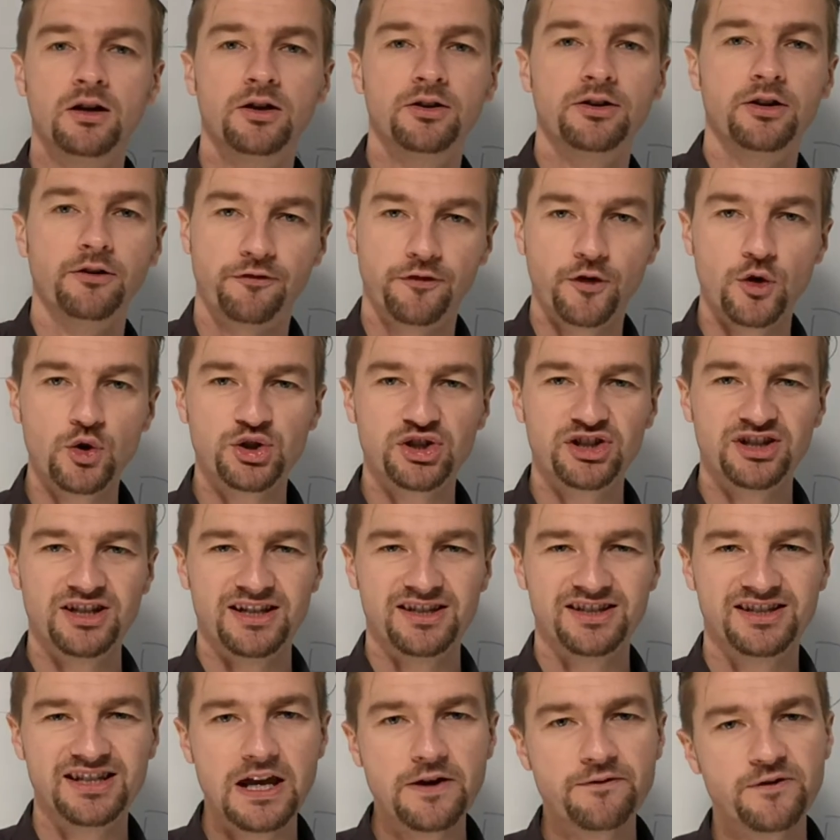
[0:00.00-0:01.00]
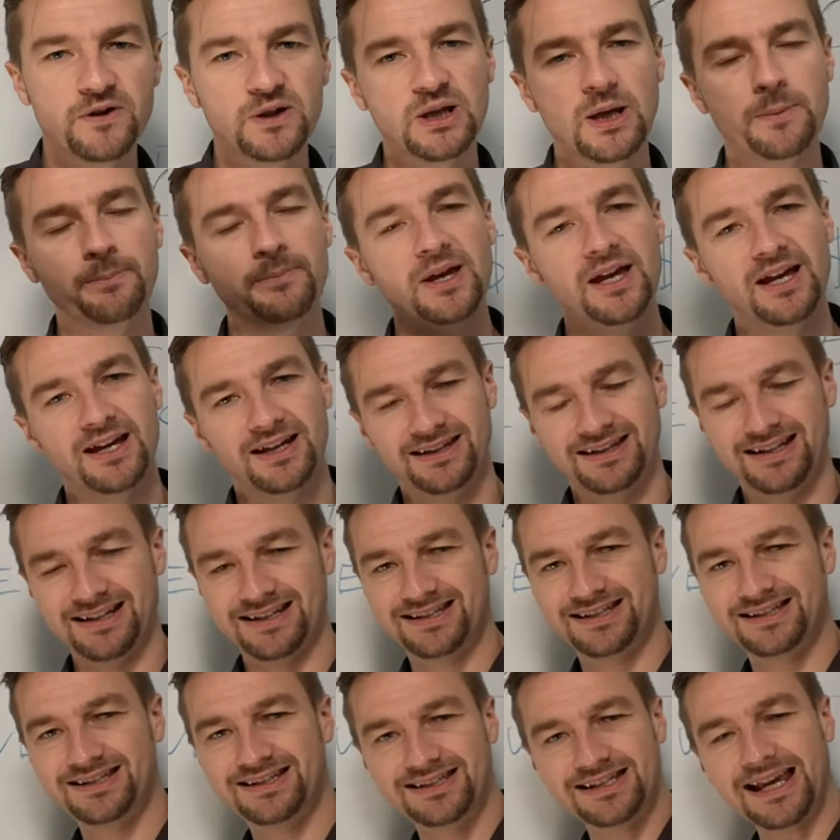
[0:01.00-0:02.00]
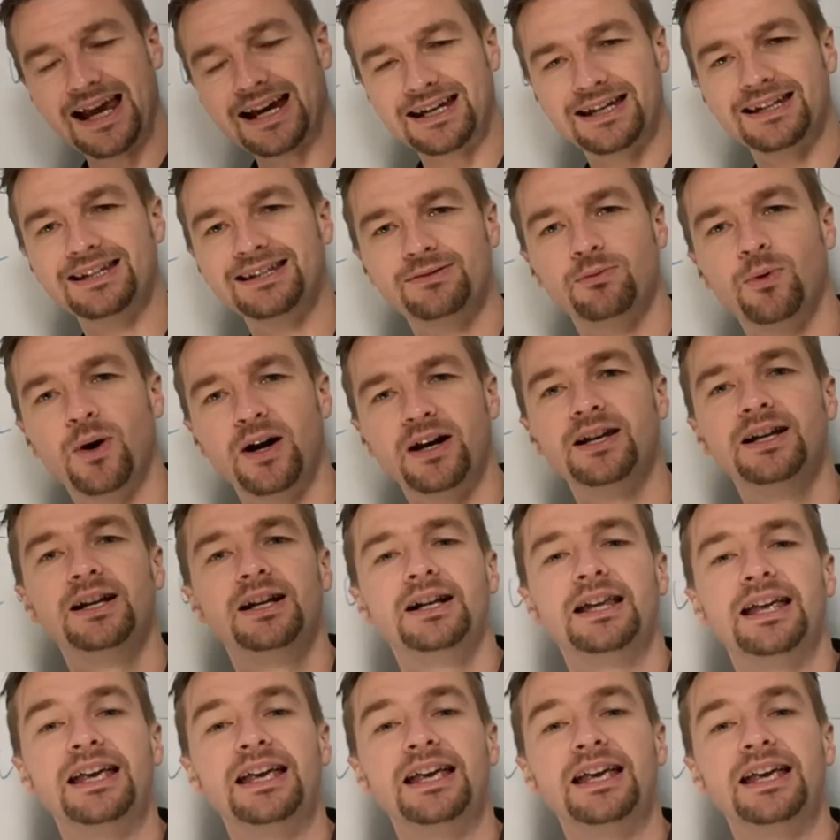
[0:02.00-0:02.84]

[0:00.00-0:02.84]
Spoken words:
The first is saving them. The second one